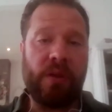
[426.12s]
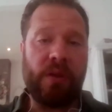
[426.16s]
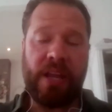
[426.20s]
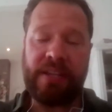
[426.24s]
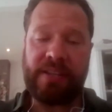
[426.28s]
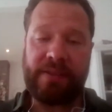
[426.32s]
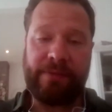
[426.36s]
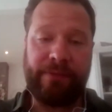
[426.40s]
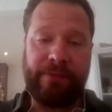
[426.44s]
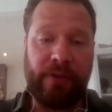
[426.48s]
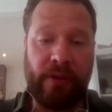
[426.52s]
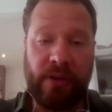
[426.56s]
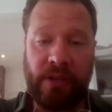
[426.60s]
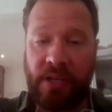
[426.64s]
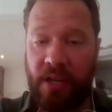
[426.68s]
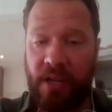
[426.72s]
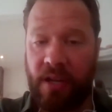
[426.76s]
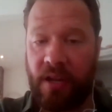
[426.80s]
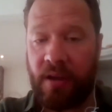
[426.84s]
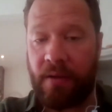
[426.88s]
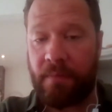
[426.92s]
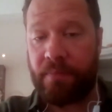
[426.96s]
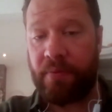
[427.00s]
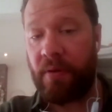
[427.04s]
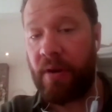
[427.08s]
it's Funda
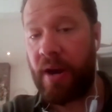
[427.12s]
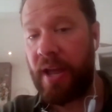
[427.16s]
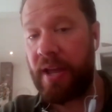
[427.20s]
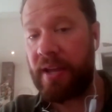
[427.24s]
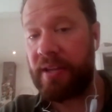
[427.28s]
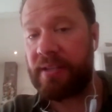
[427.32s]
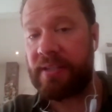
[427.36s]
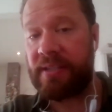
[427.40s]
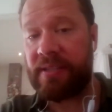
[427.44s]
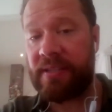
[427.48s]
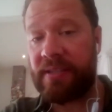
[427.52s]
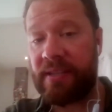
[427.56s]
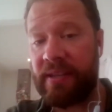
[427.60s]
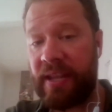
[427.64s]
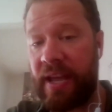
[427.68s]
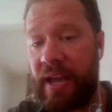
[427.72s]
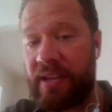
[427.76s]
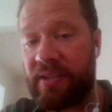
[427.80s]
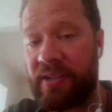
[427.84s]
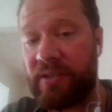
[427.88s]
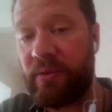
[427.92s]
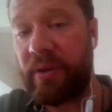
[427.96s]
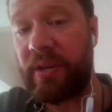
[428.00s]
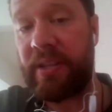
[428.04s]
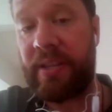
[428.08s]
or Perez,
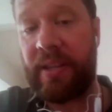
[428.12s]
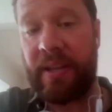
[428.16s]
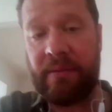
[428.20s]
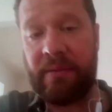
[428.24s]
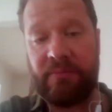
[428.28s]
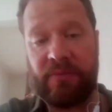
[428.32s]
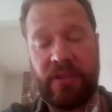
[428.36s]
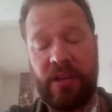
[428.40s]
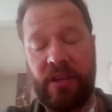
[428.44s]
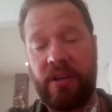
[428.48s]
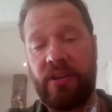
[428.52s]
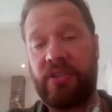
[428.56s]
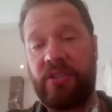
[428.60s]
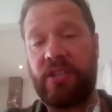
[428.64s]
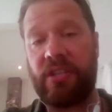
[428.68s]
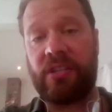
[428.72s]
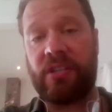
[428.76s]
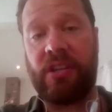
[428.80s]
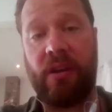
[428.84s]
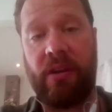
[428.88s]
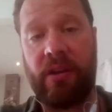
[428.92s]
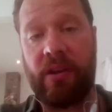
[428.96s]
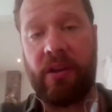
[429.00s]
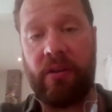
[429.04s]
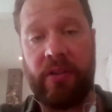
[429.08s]
that sort of thing. So it's
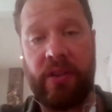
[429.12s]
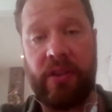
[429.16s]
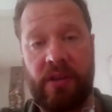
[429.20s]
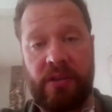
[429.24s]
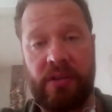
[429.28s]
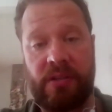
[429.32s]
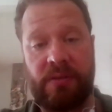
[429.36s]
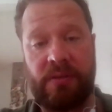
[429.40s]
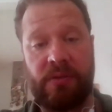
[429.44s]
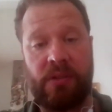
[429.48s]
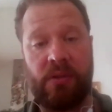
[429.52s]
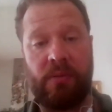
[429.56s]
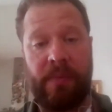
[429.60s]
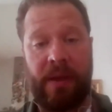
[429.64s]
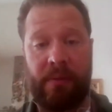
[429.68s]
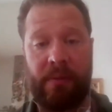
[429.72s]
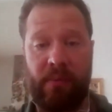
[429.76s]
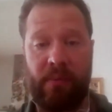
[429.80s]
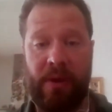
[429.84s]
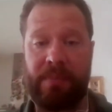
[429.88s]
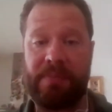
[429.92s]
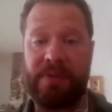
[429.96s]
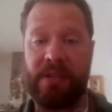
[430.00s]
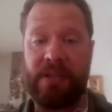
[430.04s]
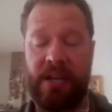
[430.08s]
just going on those two main
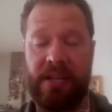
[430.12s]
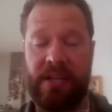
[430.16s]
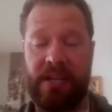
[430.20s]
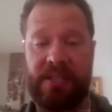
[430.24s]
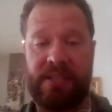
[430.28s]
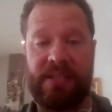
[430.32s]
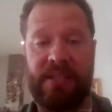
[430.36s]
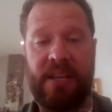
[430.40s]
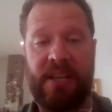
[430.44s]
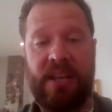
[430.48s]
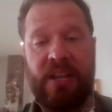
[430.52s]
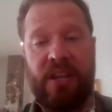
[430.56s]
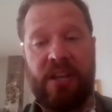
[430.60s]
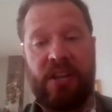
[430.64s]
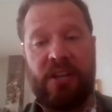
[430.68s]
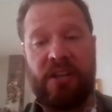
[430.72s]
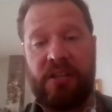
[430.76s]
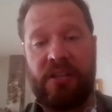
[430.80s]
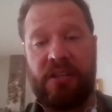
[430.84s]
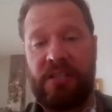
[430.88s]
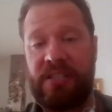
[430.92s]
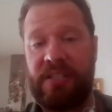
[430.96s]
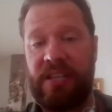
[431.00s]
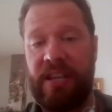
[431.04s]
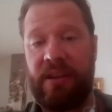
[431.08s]
websites,
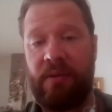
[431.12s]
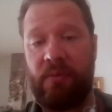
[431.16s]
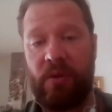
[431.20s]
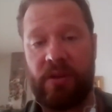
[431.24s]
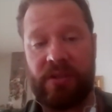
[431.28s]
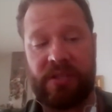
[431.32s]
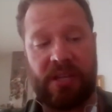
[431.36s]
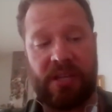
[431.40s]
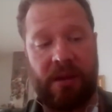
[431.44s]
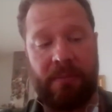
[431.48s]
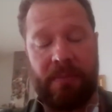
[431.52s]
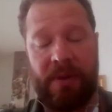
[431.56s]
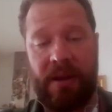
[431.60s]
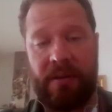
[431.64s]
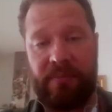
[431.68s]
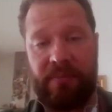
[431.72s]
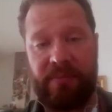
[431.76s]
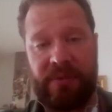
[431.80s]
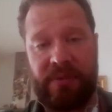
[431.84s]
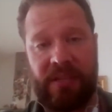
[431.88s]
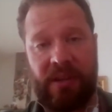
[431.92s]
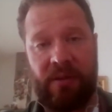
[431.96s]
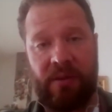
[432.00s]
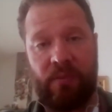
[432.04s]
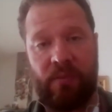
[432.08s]
seeing what's come up,
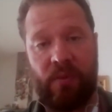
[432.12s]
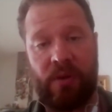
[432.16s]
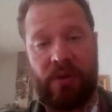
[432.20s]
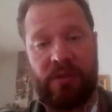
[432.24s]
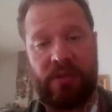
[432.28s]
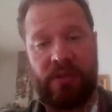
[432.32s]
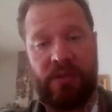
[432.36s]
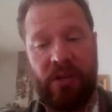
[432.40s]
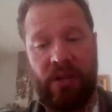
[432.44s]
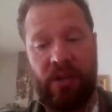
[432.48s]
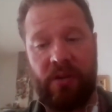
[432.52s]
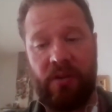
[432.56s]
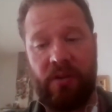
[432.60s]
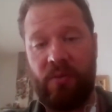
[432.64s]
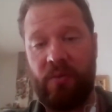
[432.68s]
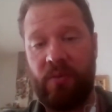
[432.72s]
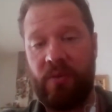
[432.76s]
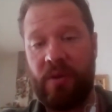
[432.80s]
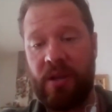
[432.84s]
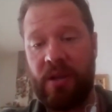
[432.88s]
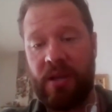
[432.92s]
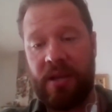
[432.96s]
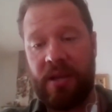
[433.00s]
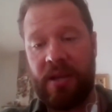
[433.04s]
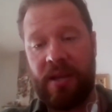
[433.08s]
seeing what's new,
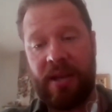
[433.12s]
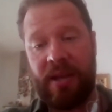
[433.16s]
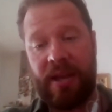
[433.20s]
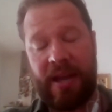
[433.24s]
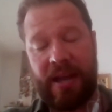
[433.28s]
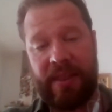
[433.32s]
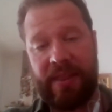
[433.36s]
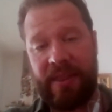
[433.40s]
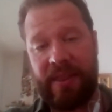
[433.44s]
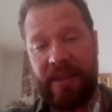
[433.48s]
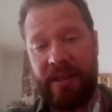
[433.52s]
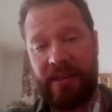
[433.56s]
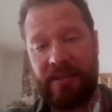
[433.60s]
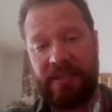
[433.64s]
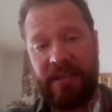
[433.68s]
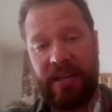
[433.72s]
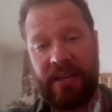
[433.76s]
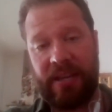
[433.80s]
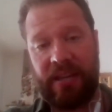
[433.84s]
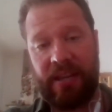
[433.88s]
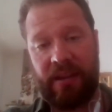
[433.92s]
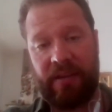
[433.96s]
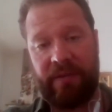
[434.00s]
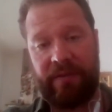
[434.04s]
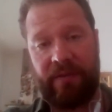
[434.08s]
and then
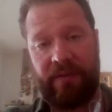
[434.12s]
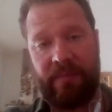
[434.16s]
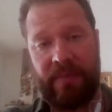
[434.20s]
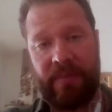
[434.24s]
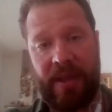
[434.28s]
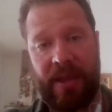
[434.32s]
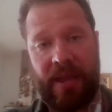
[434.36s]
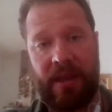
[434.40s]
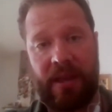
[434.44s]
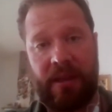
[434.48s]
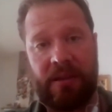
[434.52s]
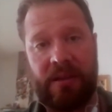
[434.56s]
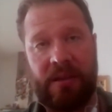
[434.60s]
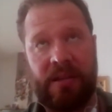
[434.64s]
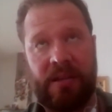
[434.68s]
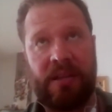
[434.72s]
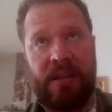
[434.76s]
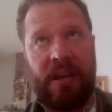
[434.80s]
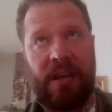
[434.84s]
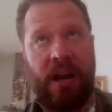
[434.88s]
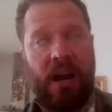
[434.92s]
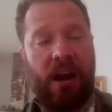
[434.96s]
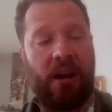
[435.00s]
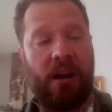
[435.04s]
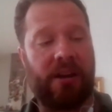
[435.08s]
taking it from there.
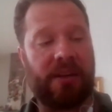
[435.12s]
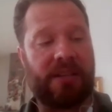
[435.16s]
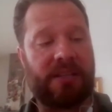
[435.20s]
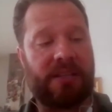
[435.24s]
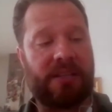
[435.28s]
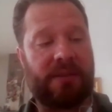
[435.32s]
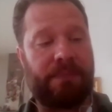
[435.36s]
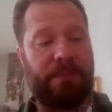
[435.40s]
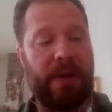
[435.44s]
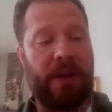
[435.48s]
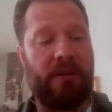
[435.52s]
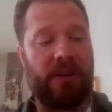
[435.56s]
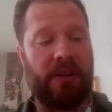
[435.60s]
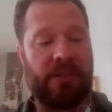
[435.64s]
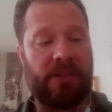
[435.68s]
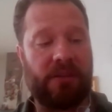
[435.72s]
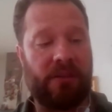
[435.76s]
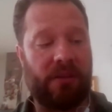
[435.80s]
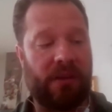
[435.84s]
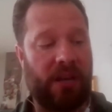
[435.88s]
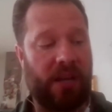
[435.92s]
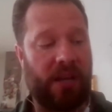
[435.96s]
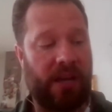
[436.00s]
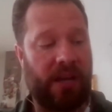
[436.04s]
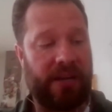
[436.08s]
Our experience
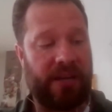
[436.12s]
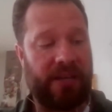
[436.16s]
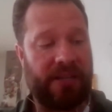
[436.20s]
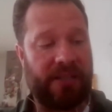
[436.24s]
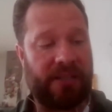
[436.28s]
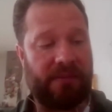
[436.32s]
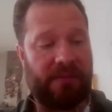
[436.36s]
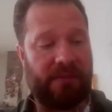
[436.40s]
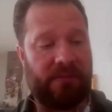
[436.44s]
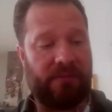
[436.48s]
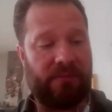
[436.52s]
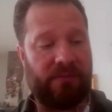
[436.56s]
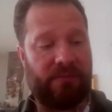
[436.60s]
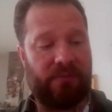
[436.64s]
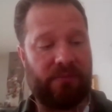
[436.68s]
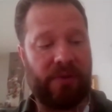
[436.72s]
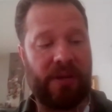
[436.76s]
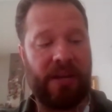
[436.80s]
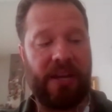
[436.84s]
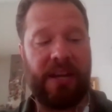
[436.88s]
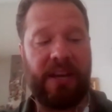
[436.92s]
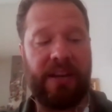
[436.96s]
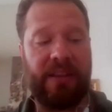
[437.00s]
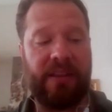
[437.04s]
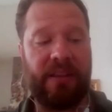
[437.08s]
online is
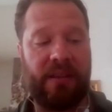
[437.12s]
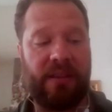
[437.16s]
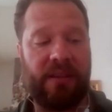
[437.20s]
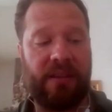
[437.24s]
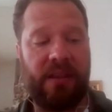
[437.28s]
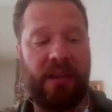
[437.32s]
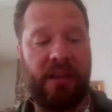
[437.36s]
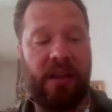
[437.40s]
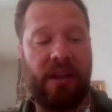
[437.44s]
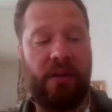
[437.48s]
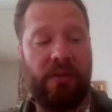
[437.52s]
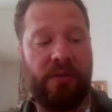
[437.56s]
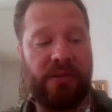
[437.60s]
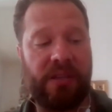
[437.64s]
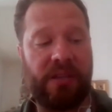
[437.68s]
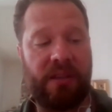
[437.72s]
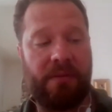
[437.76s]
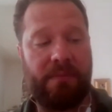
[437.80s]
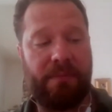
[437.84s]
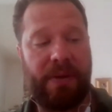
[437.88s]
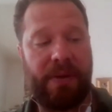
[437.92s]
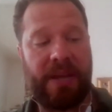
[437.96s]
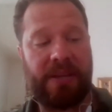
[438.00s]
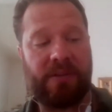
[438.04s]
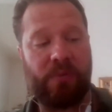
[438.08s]
really that those are the
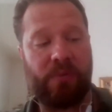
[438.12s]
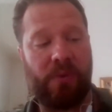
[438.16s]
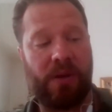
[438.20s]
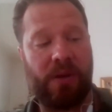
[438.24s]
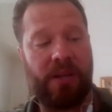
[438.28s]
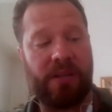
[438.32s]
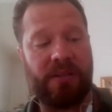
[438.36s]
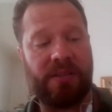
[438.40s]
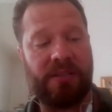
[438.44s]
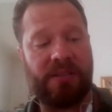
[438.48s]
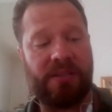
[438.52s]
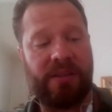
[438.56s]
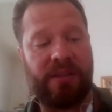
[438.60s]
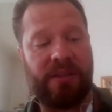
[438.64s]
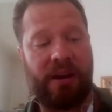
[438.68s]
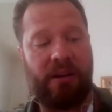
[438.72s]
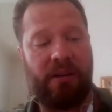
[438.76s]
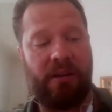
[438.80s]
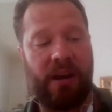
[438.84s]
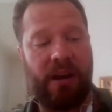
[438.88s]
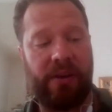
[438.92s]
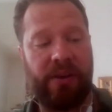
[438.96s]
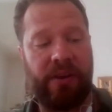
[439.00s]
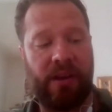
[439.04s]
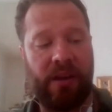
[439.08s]
best ones.
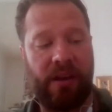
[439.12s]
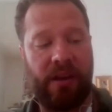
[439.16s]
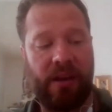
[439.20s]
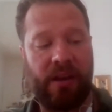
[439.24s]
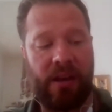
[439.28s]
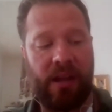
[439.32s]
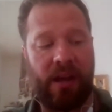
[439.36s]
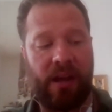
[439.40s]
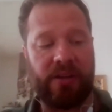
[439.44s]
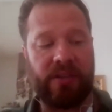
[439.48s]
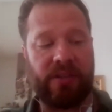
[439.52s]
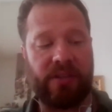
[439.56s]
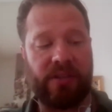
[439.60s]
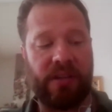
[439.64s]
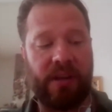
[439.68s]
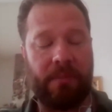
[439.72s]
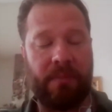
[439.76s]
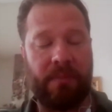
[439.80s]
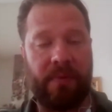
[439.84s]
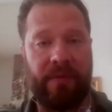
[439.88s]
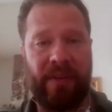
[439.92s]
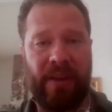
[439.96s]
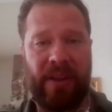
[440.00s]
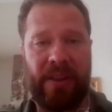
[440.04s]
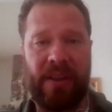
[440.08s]
There are a large
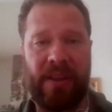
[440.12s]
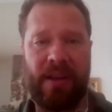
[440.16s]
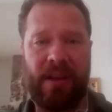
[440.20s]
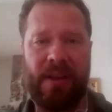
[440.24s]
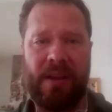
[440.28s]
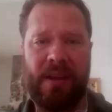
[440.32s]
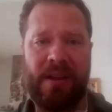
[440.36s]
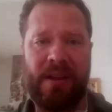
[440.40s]
number of other